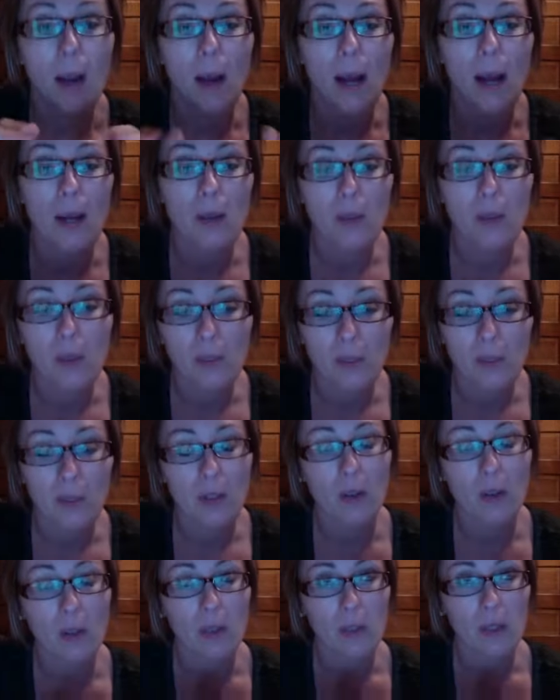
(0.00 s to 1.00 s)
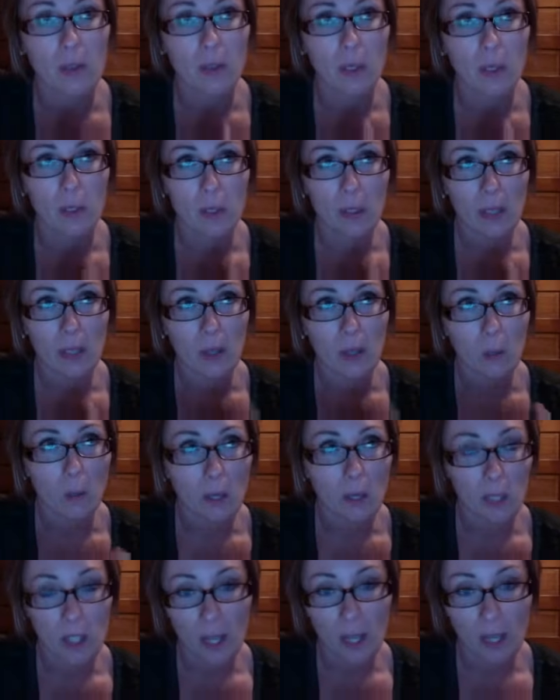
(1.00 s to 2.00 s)
I don't know if you know this. When you sell
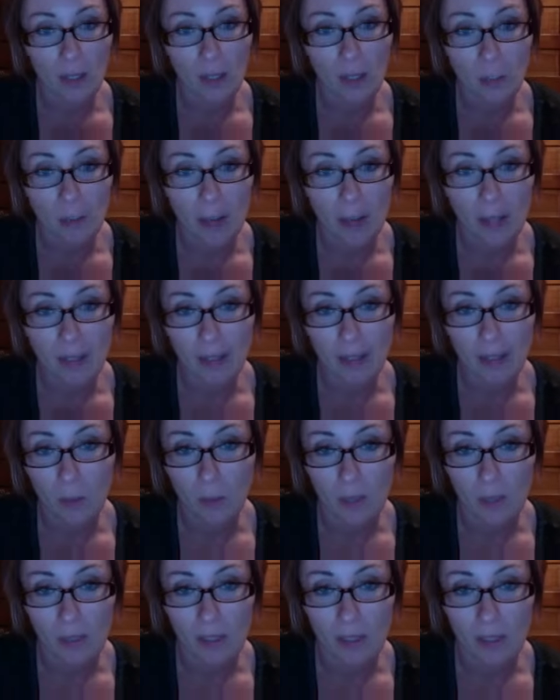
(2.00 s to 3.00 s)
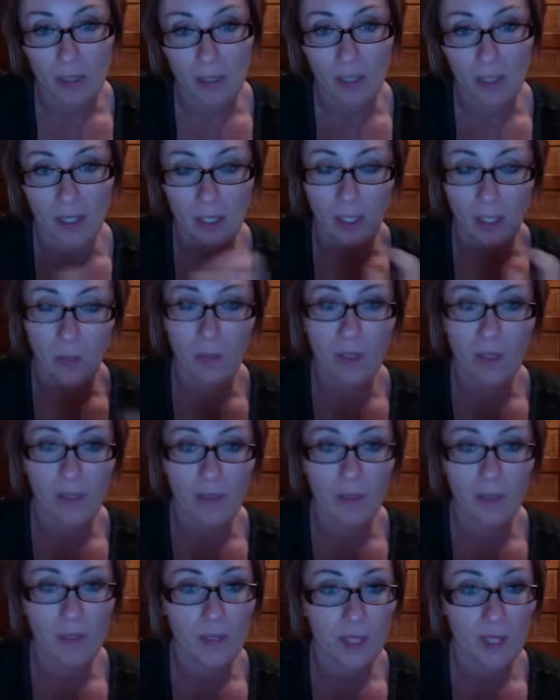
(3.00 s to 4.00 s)
one challenge pack that's 160, you get
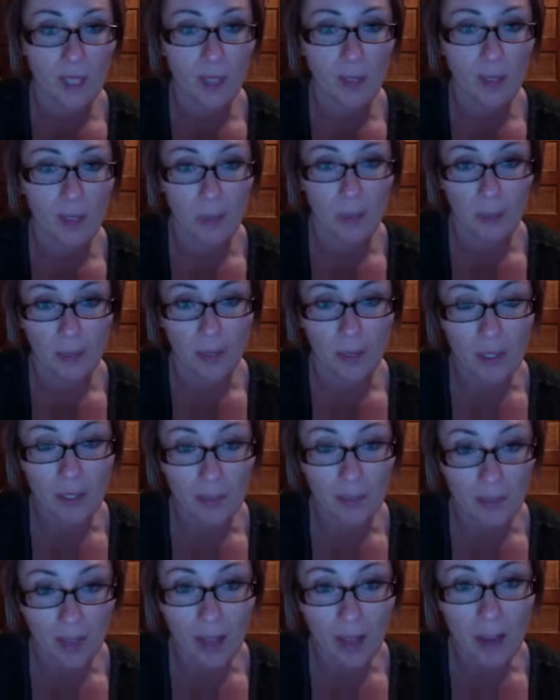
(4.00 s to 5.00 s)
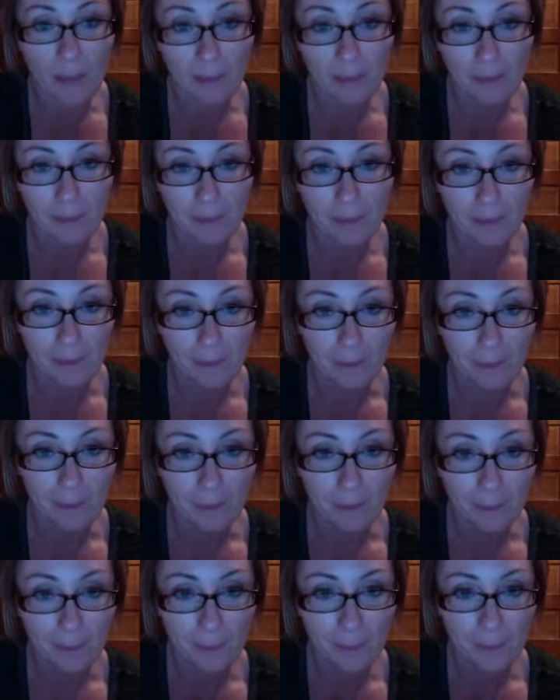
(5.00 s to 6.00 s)
a $50 bonus for that.
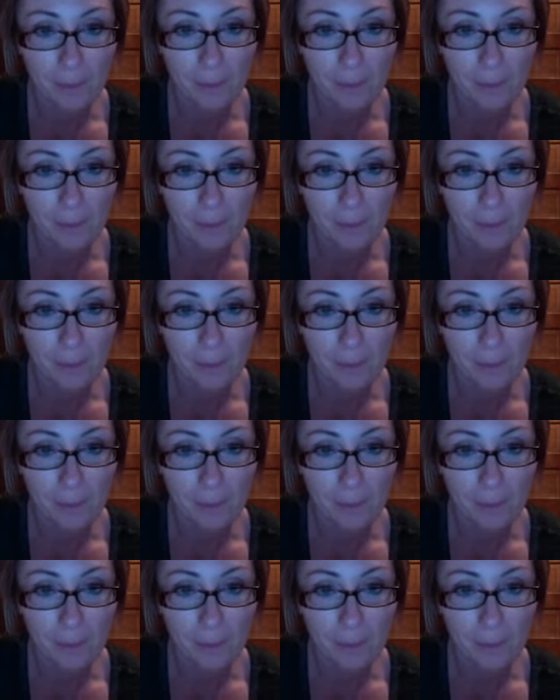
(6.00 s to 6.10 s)
Mm-hmm.